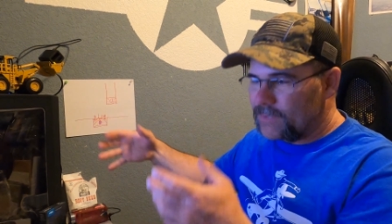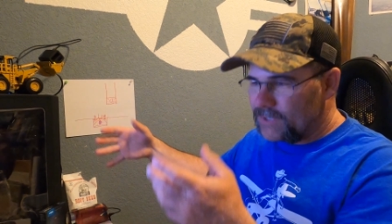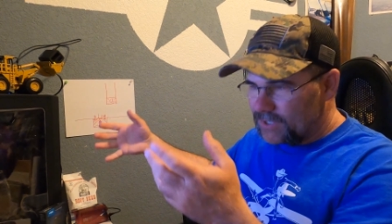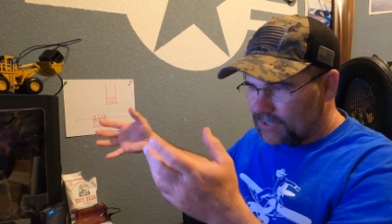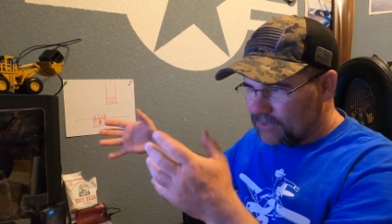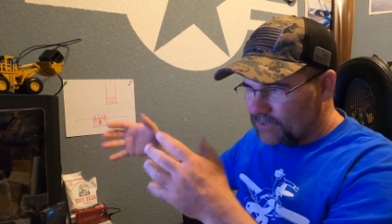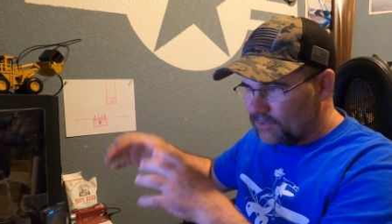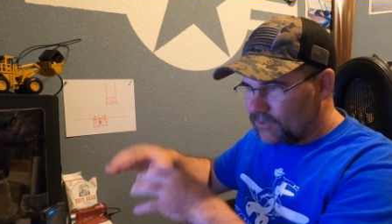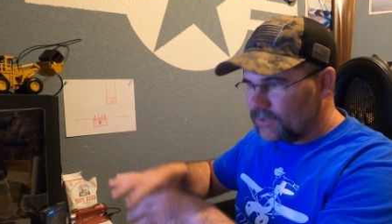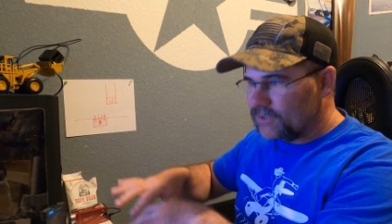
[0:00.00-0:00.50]

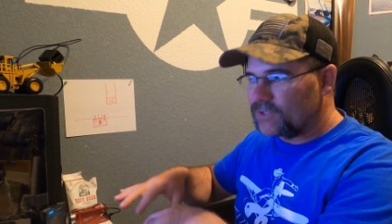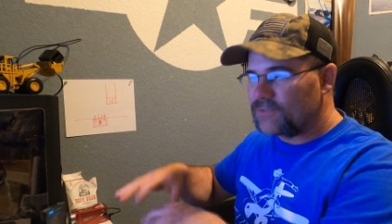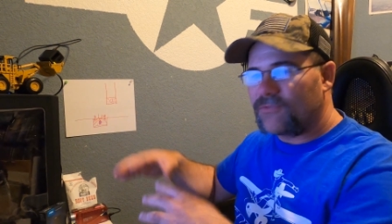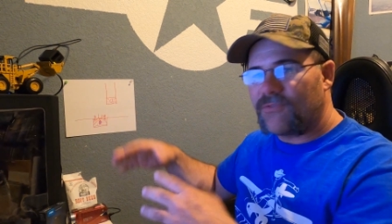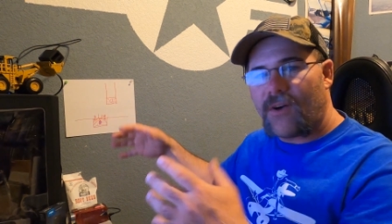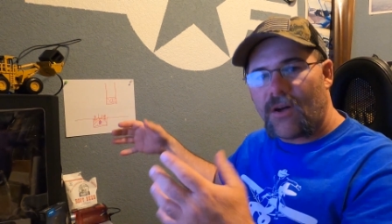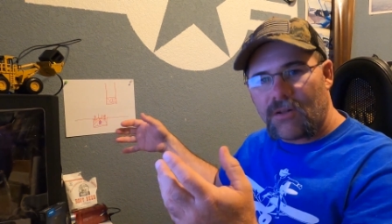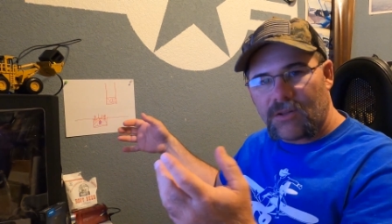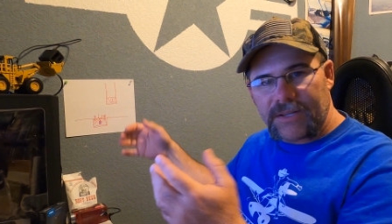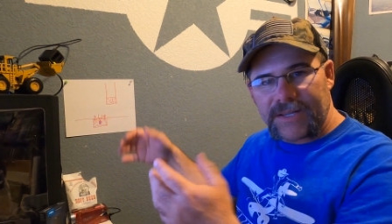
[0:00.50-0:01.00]
material is
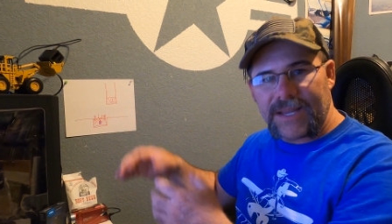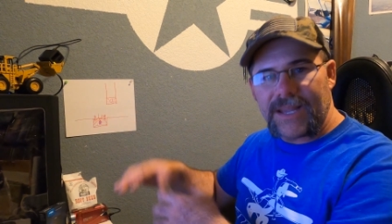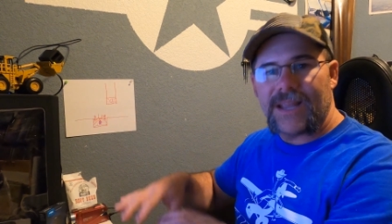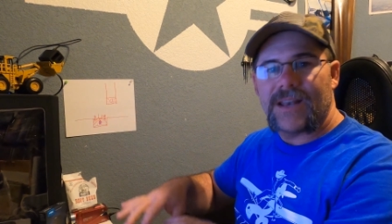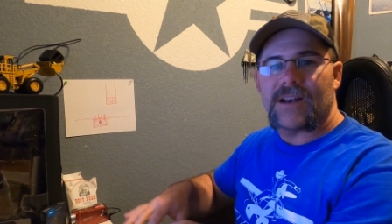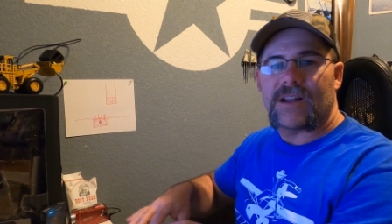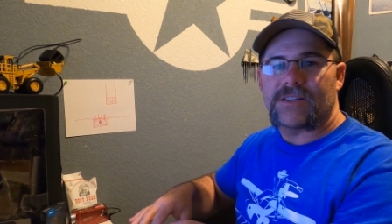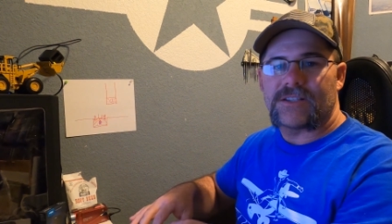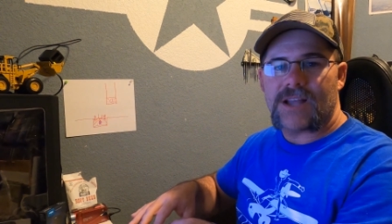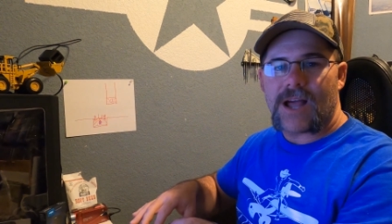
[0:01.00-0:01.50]
falling
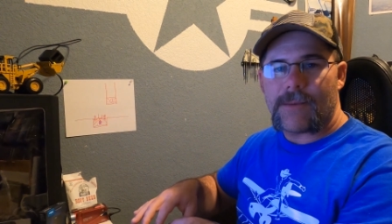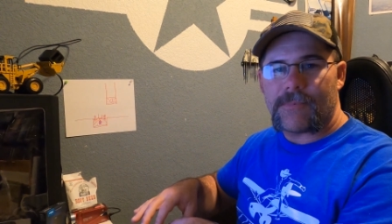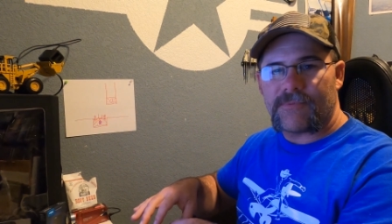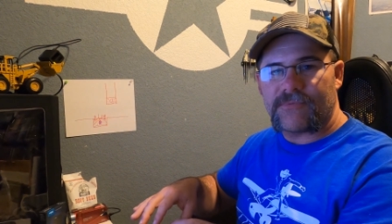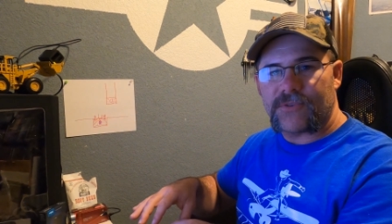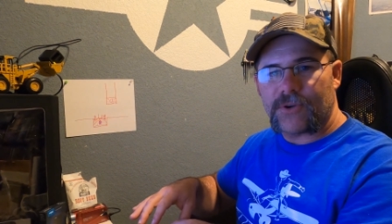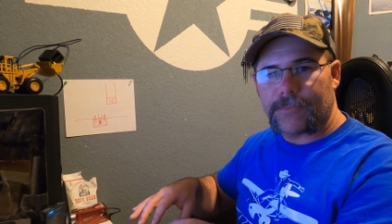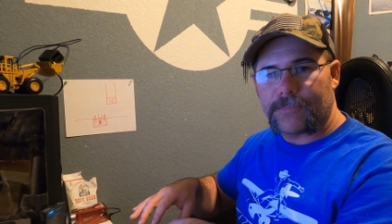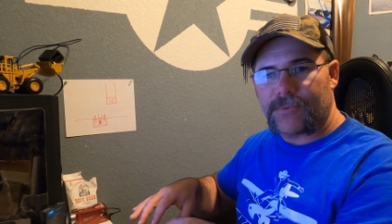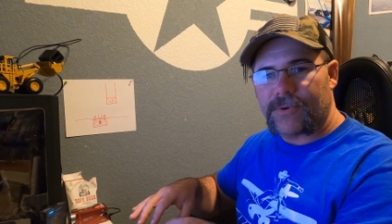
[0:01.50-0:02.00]
in on top
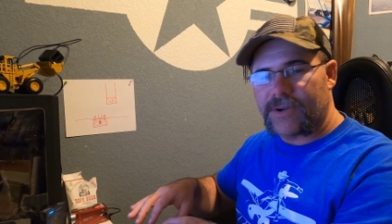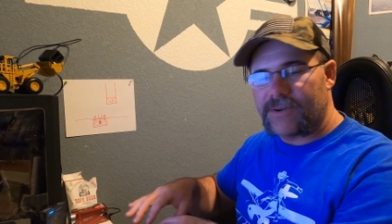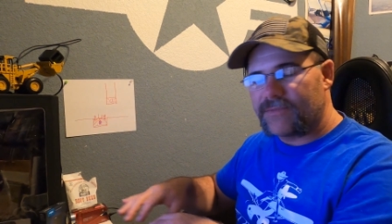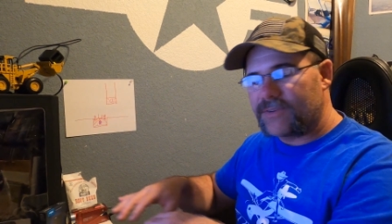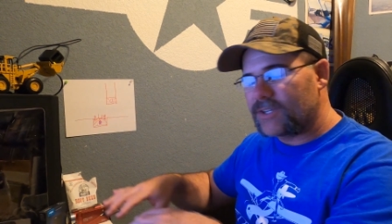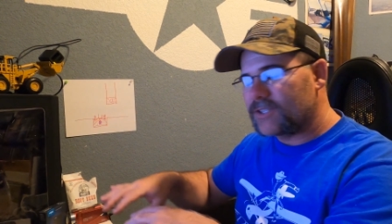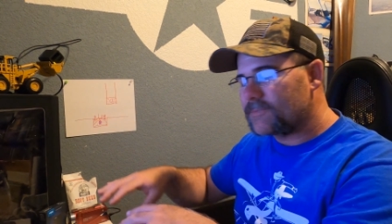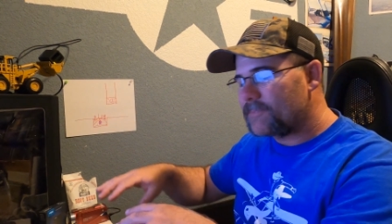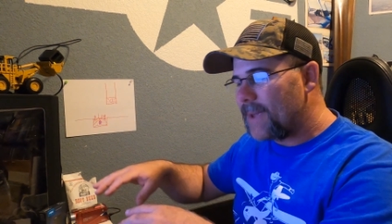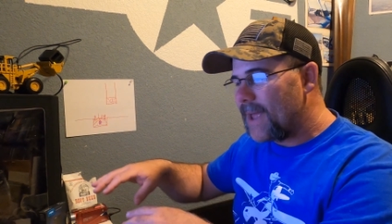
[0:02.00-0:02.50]
of your
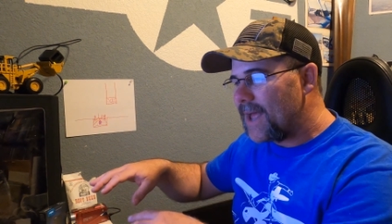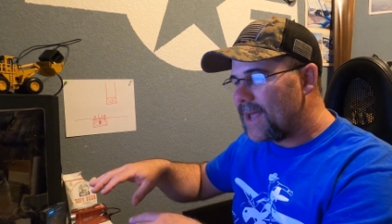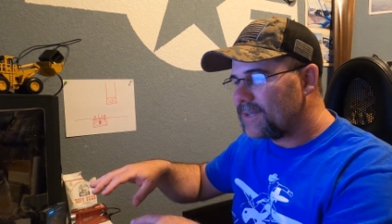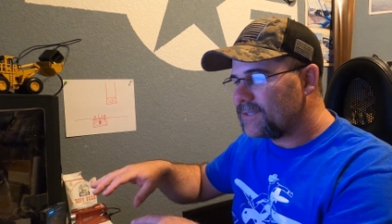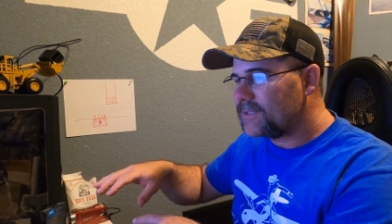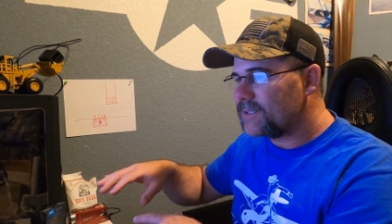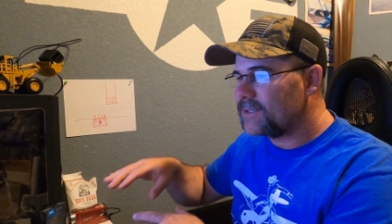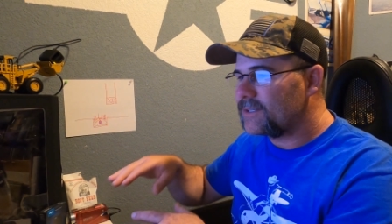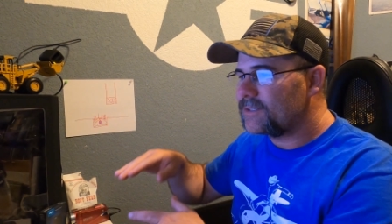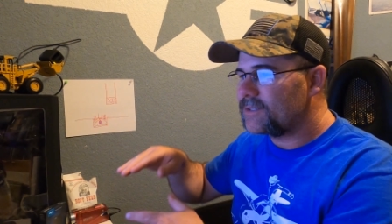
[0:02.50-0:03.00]
previous
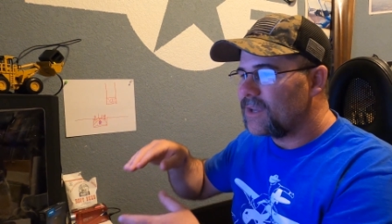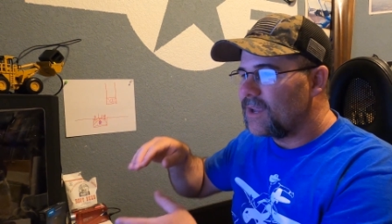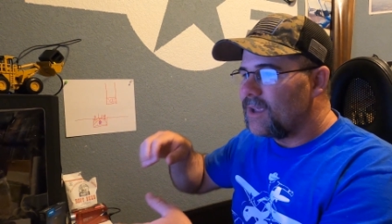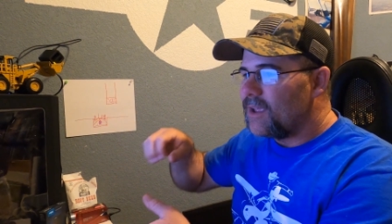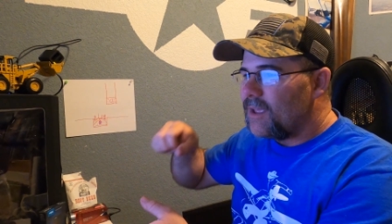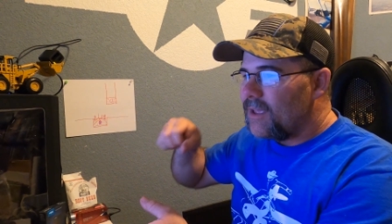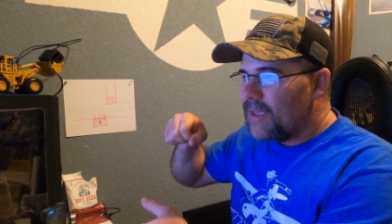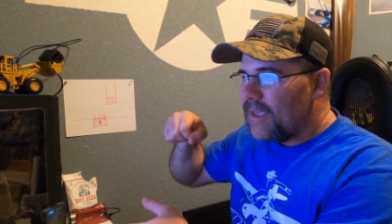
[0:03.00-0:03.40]
passes